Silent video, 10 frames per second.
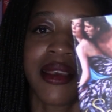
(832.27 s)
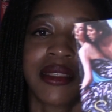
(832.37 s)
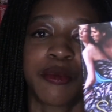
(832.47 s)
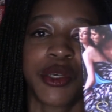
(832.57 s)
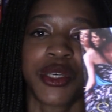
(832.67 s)

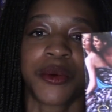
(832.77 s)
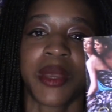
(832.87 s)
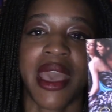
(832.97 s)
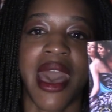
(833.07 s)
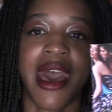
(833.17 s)
this book
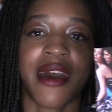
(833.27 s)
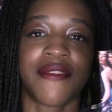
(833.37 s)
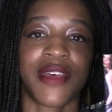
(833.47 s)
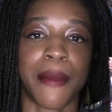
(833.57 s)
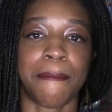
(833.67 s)
we
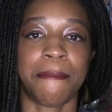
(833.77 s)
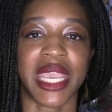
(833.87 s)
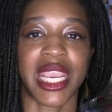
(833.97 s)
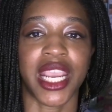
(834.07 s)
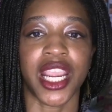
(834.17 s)
have
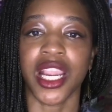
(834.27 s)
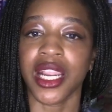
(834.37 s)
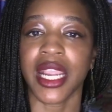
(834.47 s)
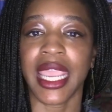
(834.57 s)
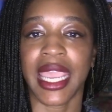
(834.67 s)

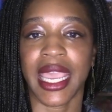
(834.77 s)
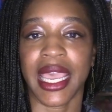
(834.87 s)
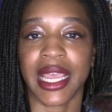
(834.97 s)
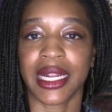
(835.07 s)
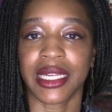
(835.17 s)
Bear
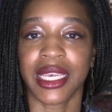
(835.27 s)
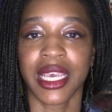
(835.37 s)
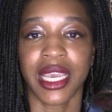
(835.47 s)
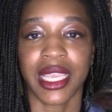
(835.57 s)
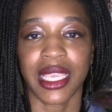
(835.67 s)
and
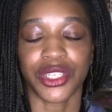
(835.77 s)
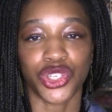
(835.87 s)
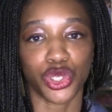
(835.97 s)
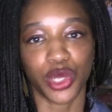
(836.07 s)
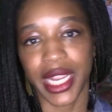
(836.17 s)

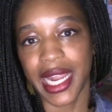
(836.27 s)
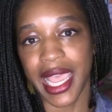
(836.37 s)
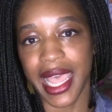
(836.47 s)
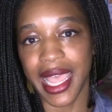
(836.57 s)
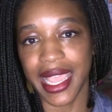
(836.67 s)

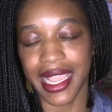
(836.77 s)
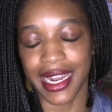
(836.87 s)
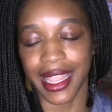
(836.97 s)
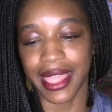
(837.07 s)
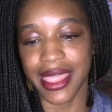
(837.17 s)
Katrina,
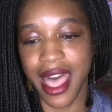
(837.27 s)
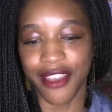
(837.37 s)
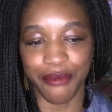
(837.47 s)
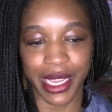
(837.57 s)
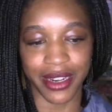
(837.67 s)
and I
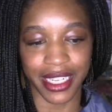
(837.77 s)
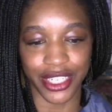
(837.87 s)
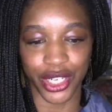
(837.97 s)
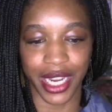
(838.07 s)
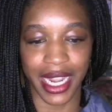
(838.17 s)
love Bear and
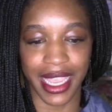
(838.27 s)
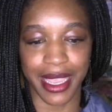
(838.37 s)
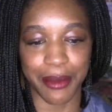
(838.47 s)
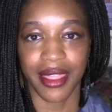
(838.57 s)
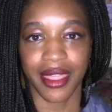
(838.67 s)

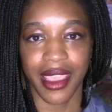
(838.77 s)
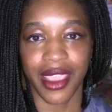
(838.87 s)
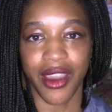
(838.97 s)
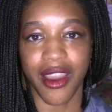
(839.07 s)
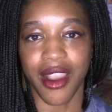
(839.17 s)
Katrina.
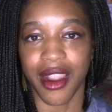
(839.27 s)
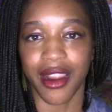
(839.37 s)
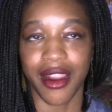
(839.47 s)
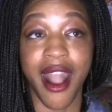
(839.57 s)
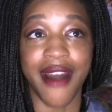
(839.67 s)
They
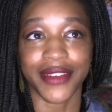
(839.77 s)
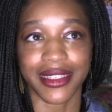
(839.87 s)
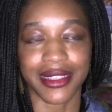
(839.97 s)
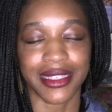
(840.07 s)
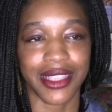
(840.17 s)
are
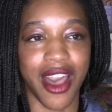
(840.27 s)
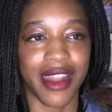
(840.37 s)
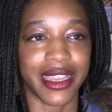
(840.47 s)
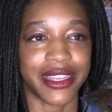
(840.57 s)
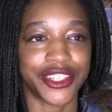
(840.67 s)
obviously
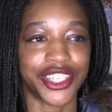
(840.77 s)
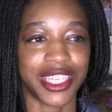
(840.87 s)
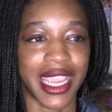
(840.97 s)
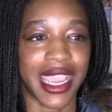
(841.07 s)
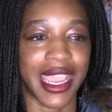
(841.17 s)

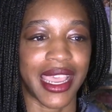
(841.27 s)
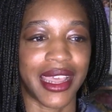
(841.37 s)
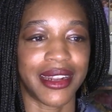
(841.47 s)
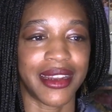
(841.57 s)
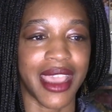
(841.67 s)
Scottish,
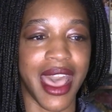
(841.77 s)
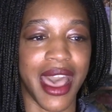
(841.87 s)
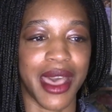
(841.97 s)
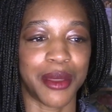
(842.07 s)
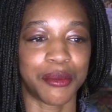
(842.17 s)

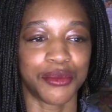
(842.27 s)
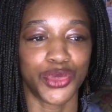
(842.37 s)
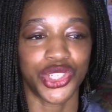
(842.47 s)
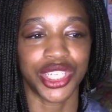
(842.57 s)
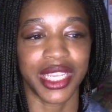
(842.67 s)

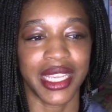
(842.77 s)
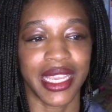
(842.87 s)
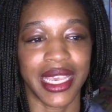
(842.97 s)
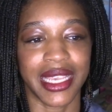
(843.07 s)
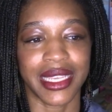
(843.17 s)
and
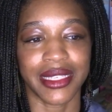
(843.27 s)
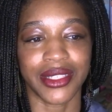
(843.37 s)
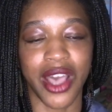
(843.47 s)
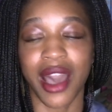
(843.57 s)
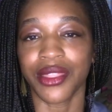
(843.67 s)
she
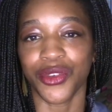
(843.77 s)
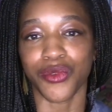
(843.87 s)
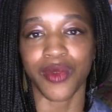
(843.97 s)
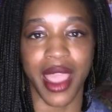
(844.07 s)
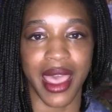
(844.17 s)
is on the
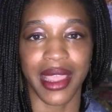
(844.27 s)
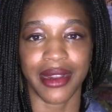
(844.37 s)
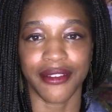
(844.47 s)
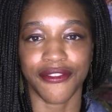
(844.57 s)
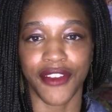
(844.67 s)

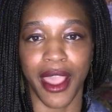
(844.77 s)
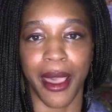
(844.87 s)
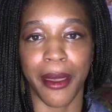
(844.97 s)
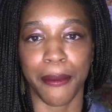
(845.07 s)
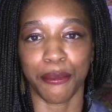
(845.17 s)
run
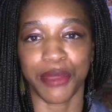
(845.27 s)
from